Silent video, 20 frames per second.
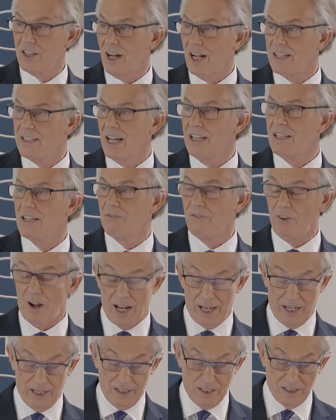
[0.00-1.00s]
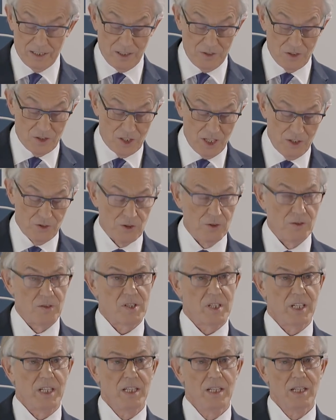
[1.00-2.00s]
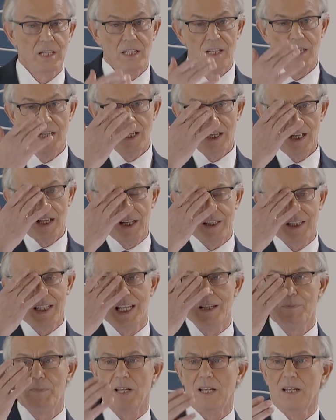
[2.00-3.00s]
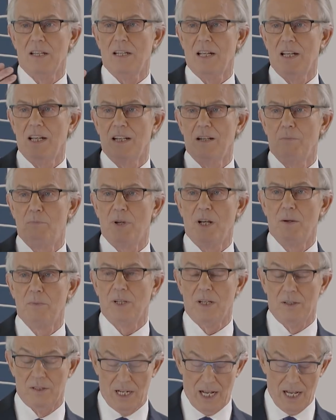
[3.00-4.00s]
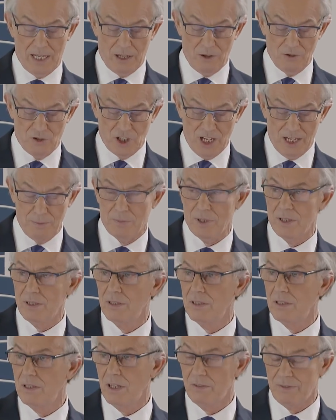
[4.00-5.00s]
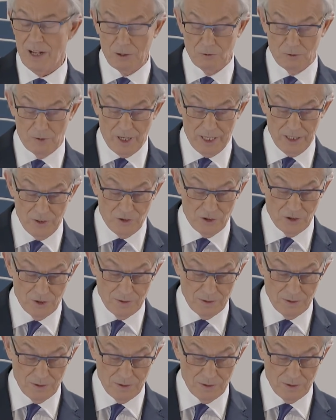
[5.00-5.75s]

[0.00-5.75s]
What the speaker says: in identifying a constituency and keeping it in a permanent echo chamber of outrage.